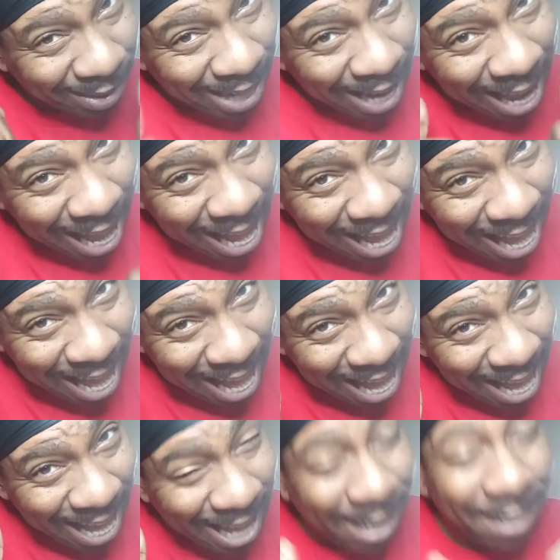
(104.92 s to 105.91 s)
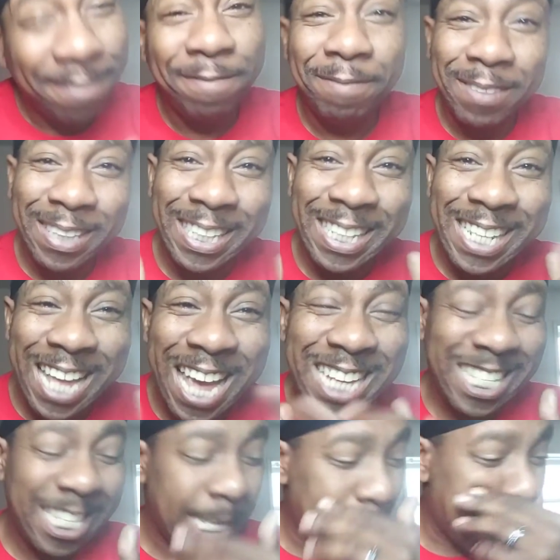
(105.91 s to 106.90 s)
Aha!
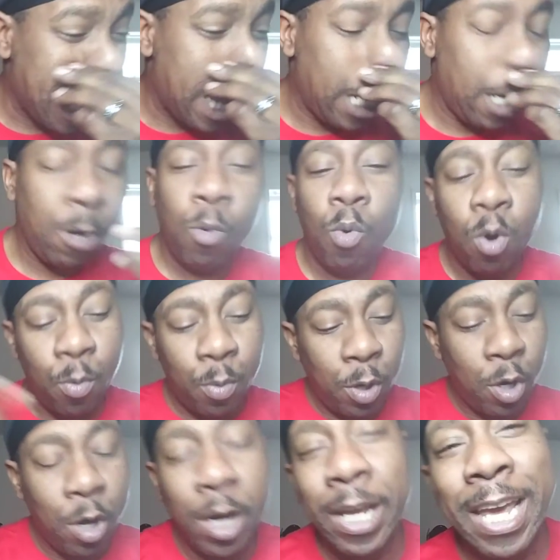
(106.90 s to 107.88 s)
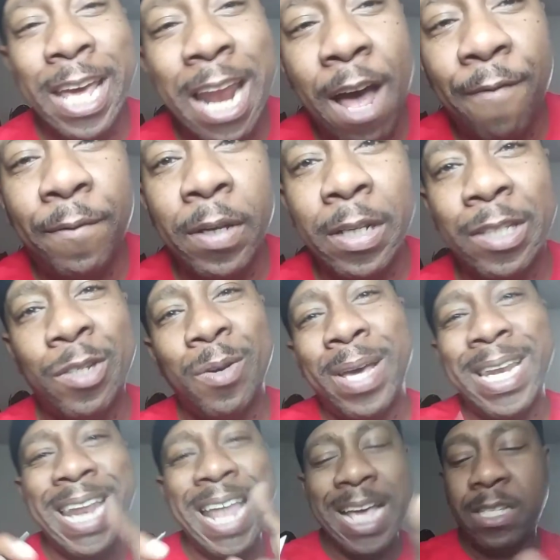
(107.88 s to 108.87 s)
That's the thing, what we're going to get off into.
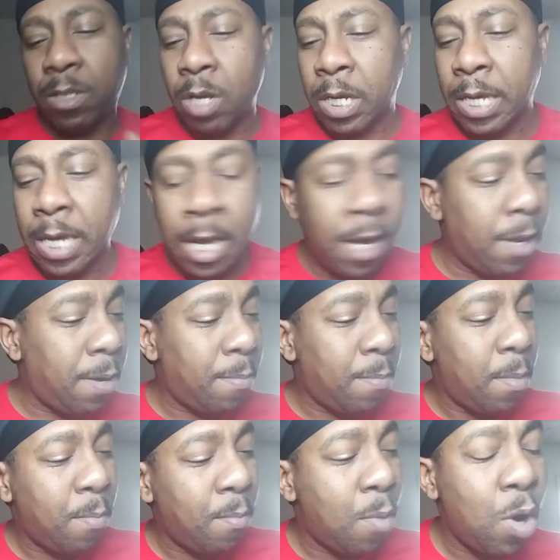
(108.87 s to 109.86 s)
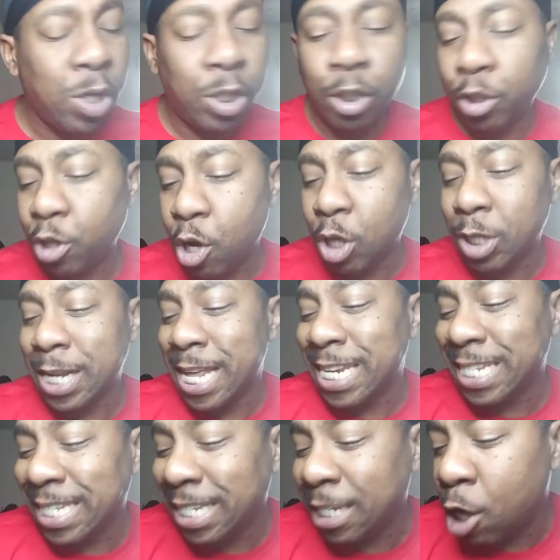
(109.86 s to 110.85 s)
And that's, again, boys and girls,
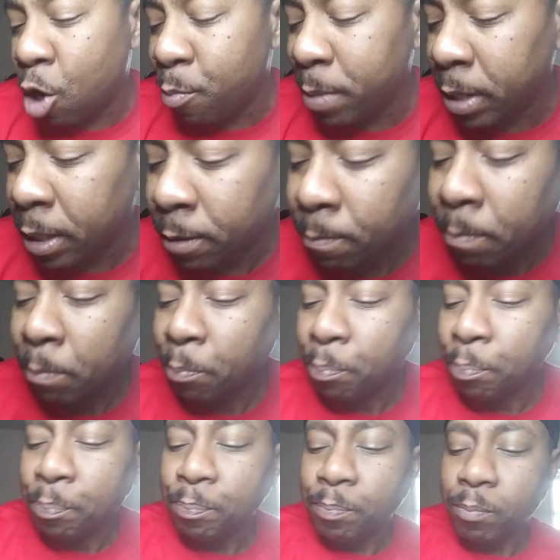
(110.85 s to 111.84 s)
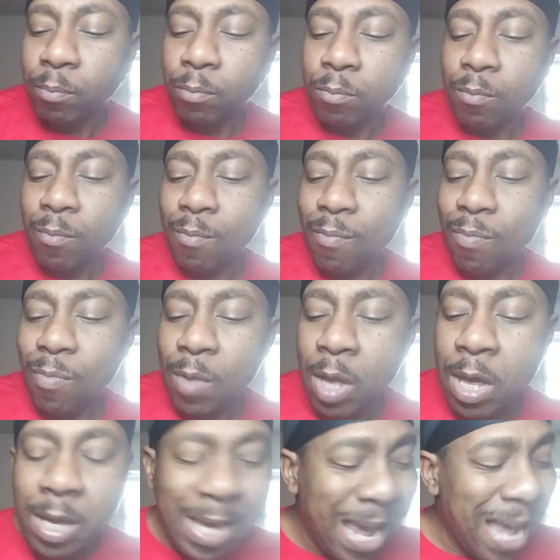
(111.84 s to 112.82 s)
ladies and gentlemen,
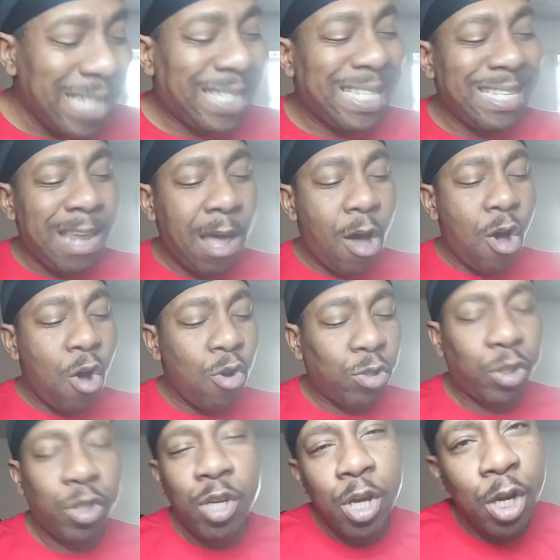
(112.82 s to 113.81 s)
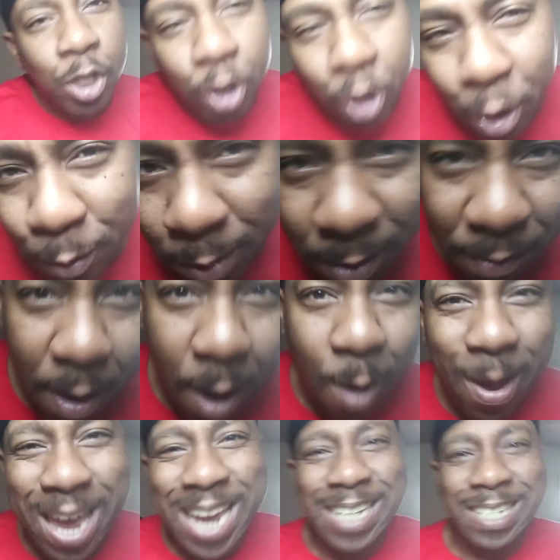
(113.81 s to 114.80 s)
cats and dogs, children of
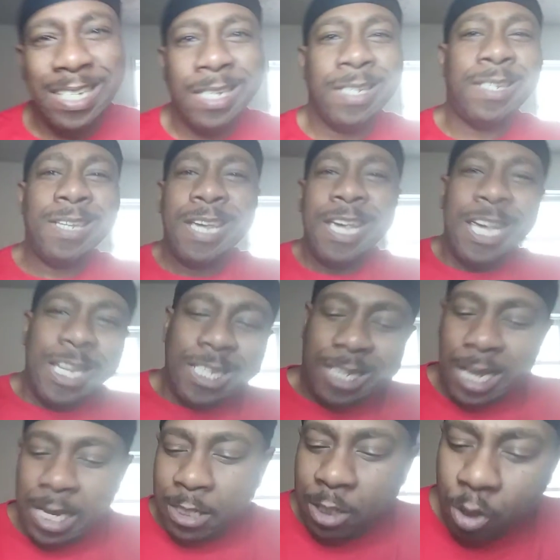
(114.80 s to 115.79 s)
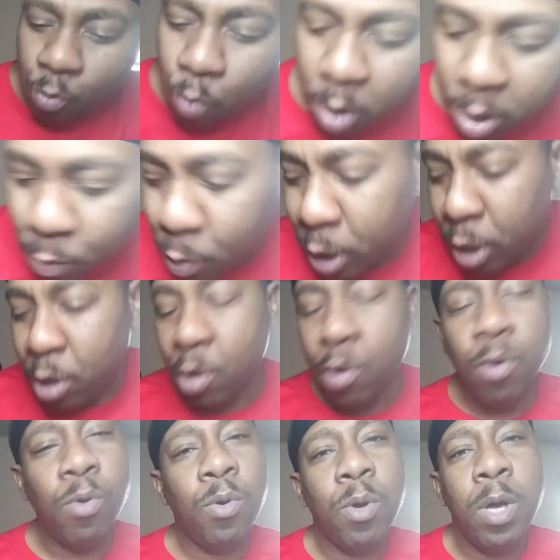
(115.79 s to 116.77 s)
all ages. This is what we
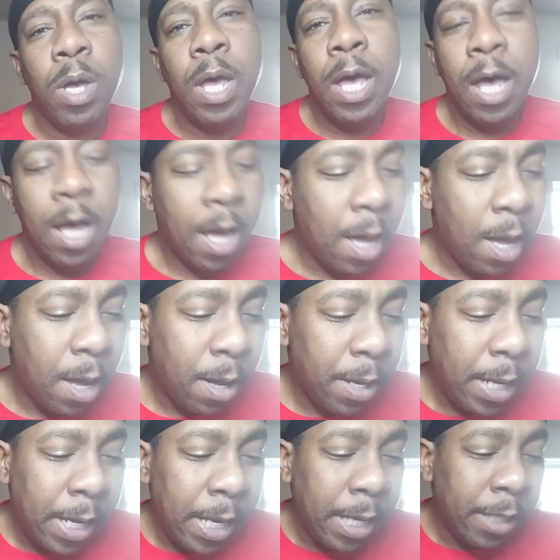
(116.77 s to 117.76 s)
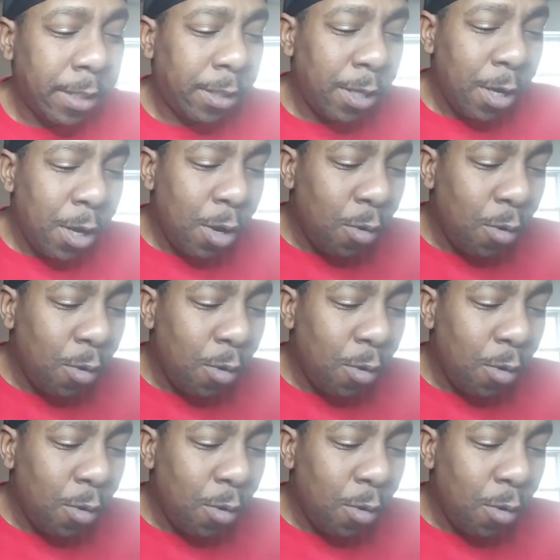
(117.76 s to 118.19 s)
do uh, is